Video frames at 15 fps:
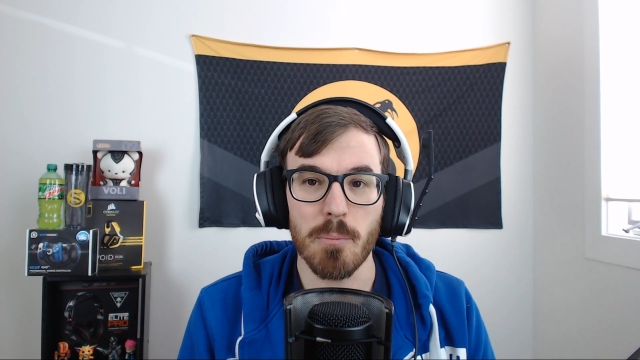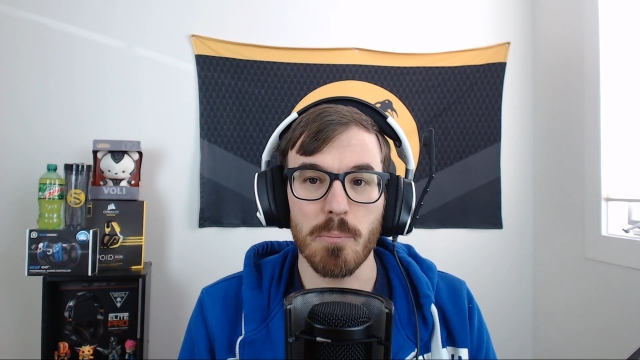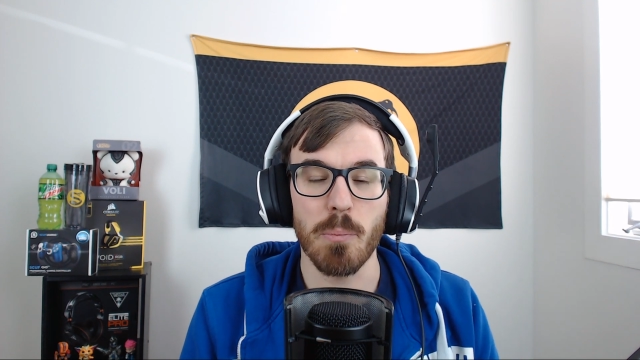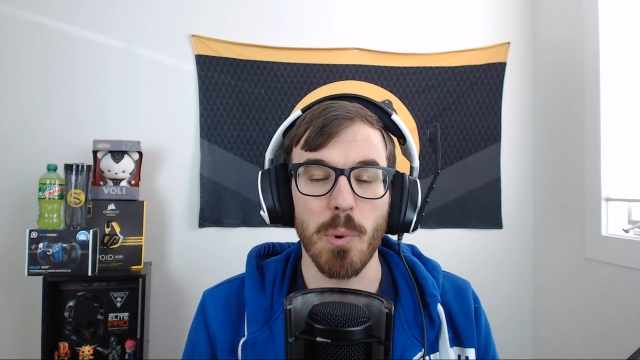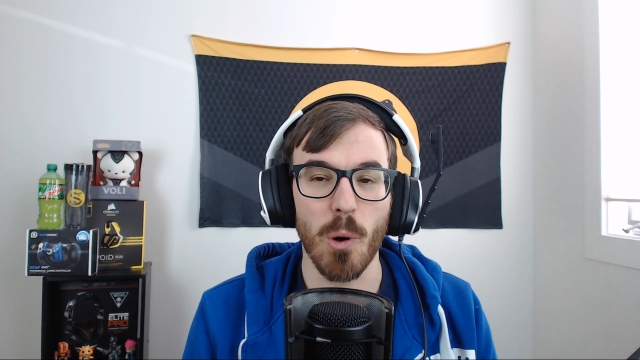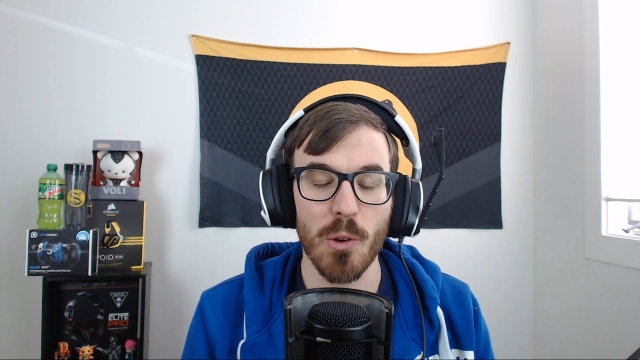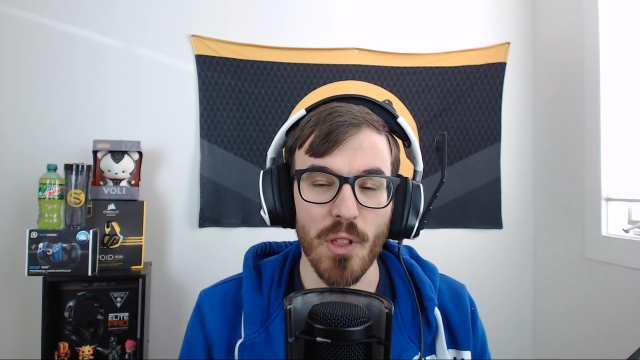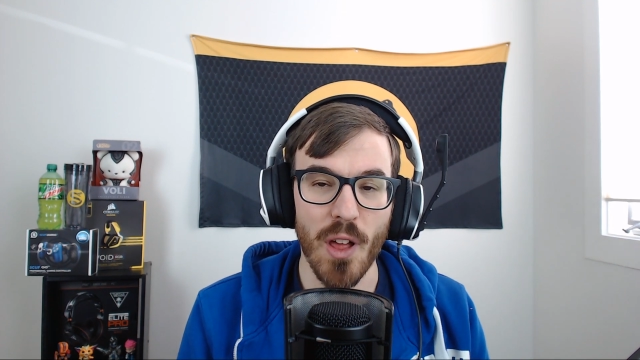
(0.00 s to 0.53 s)

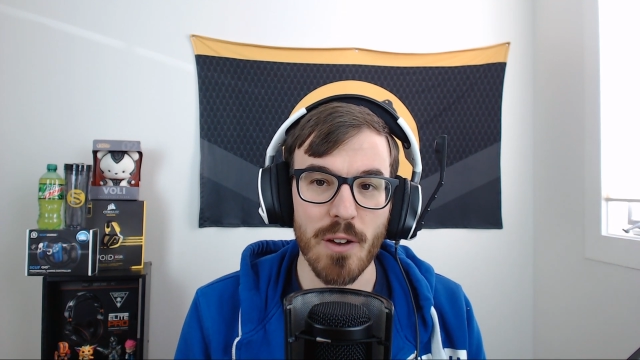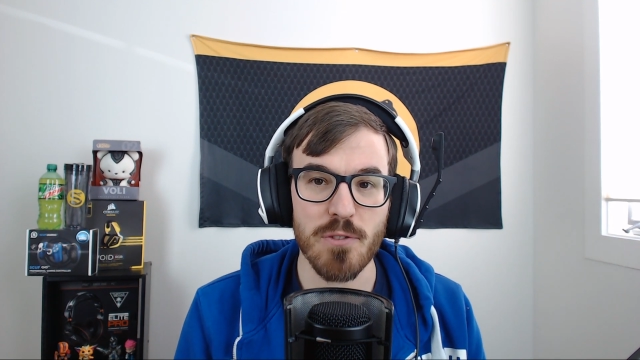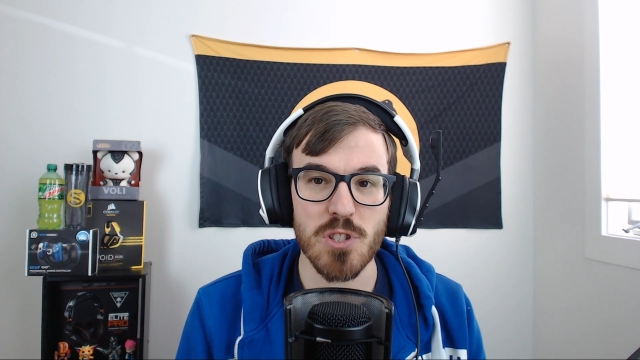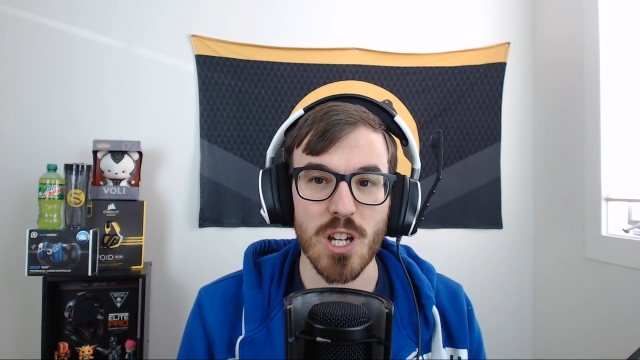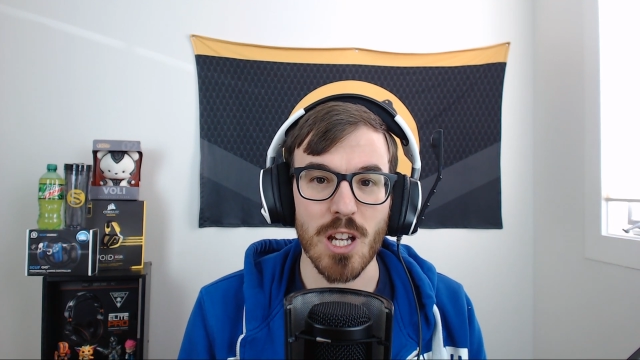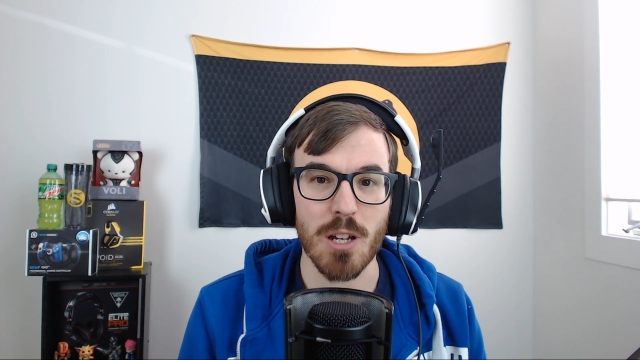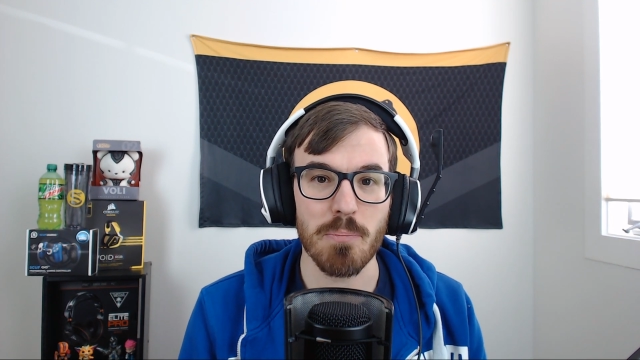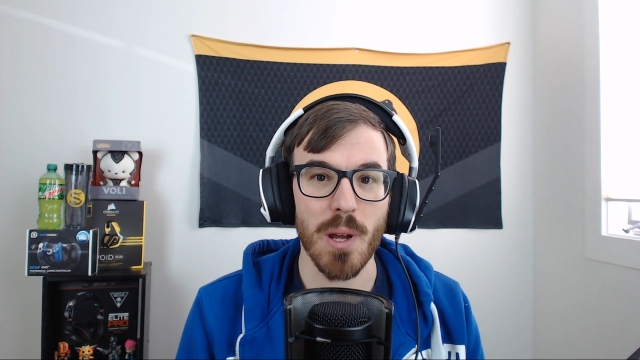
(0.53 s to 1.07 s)
both
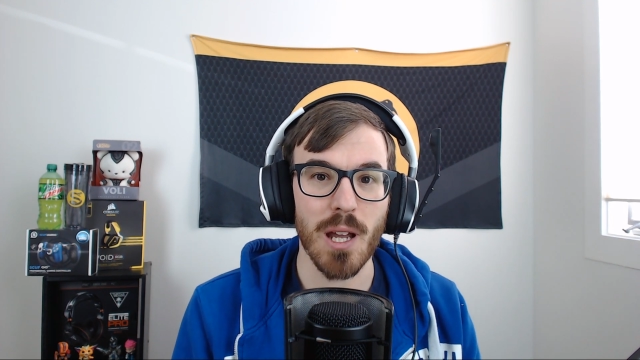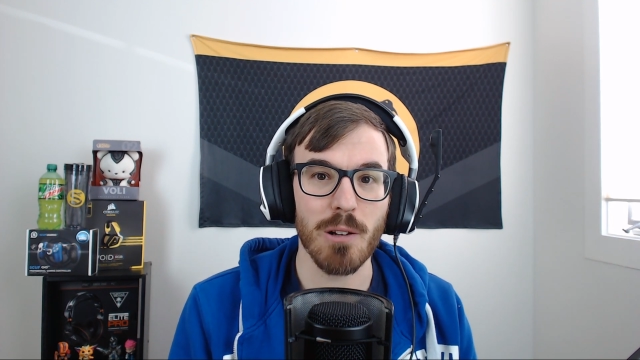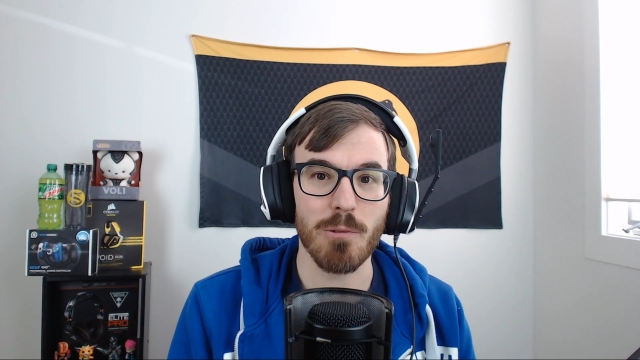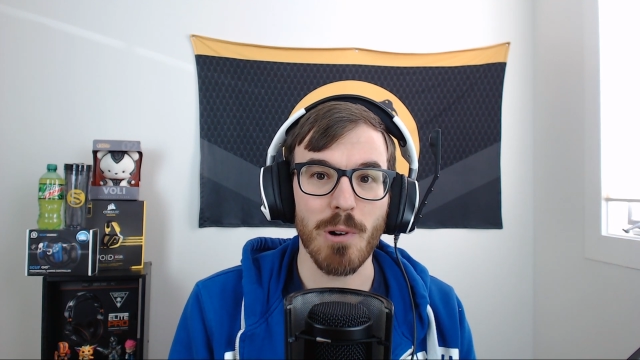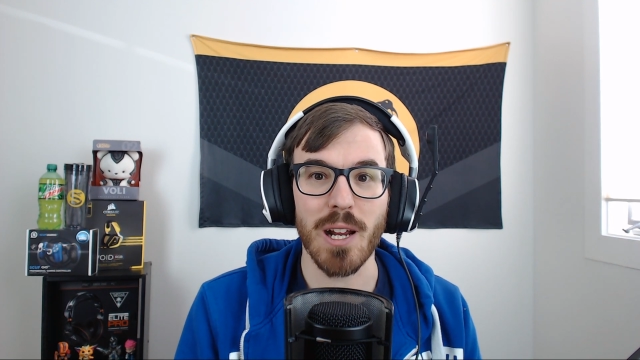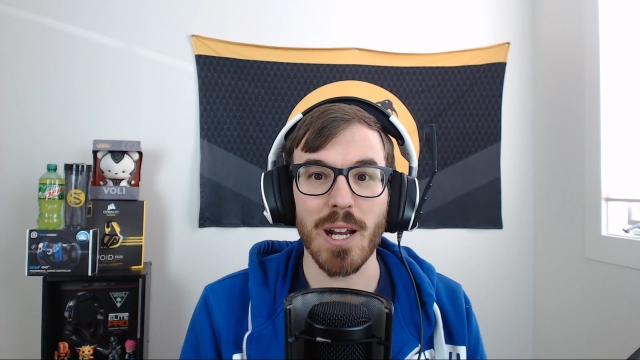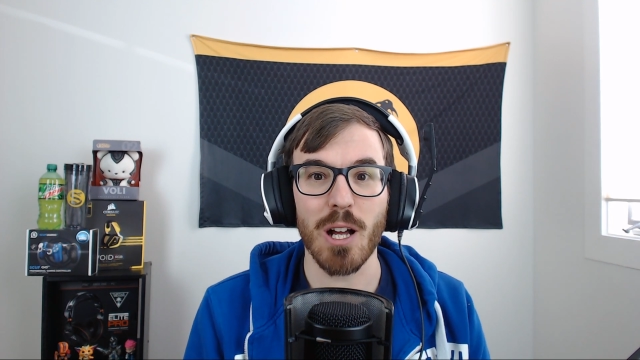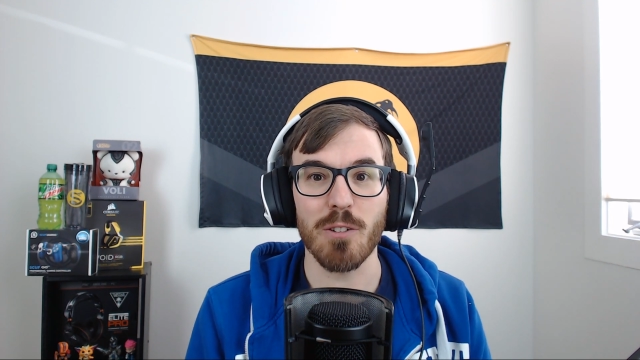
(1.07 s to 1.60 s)
F-Champ and
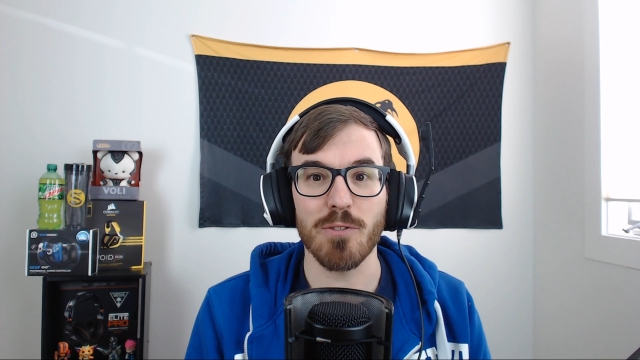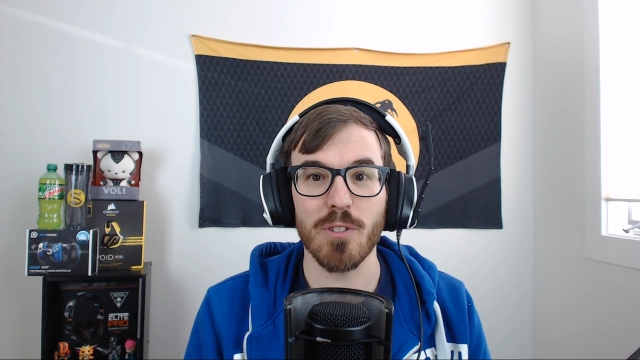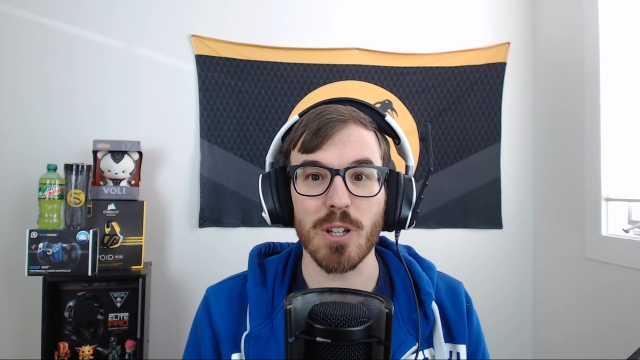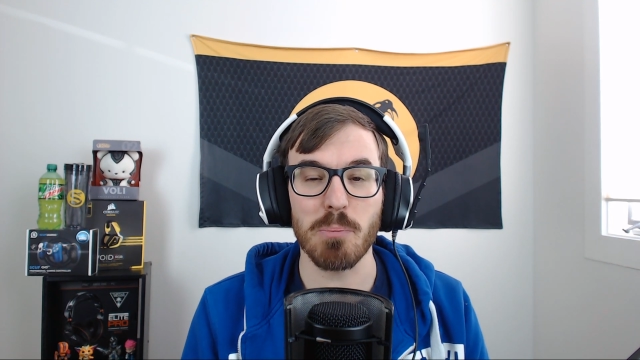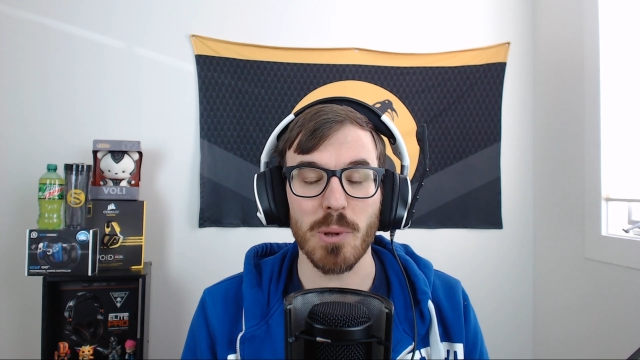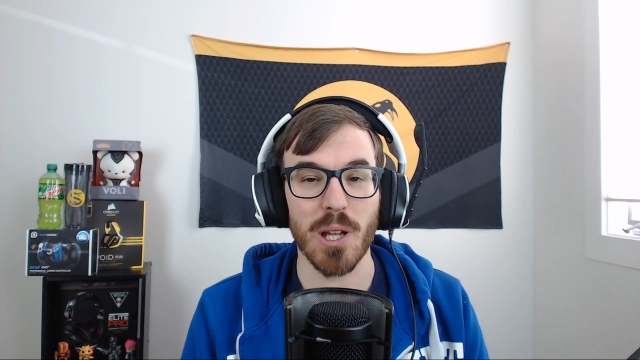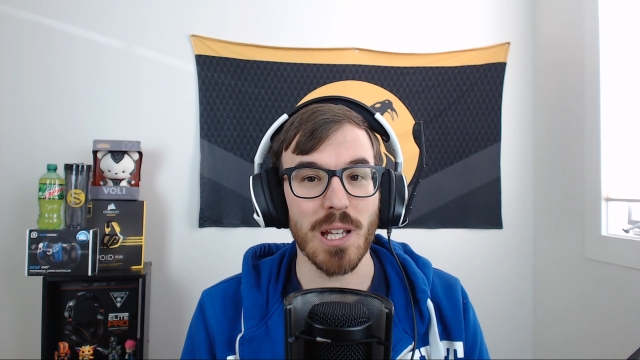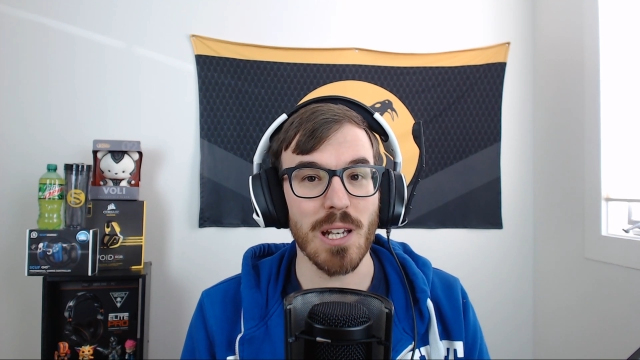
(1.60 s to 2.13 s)
Ryan
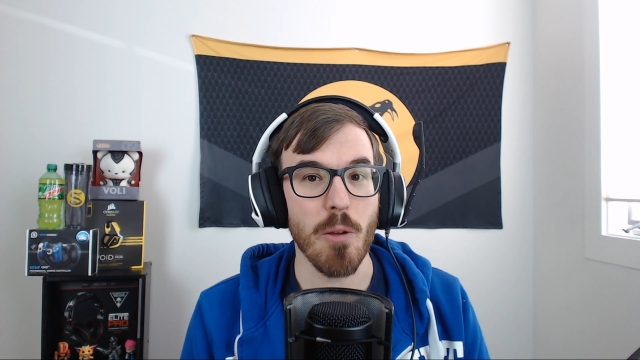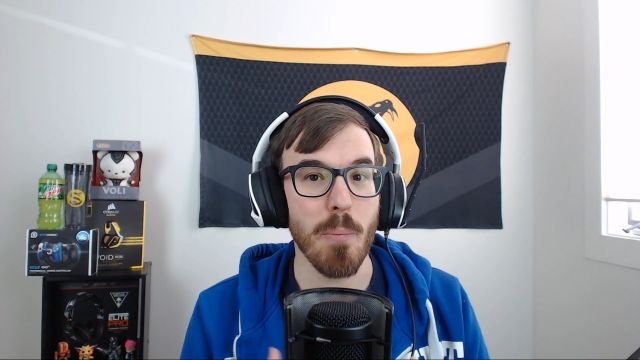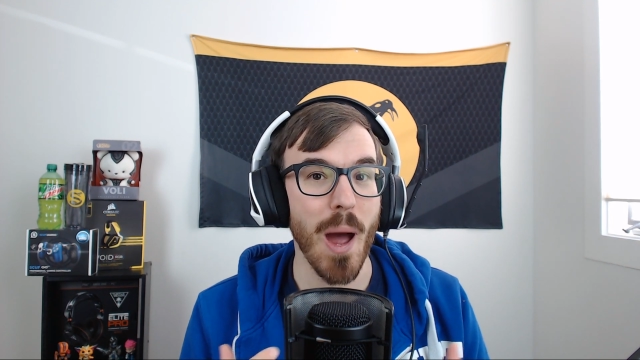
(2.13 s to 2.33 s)
LV played in the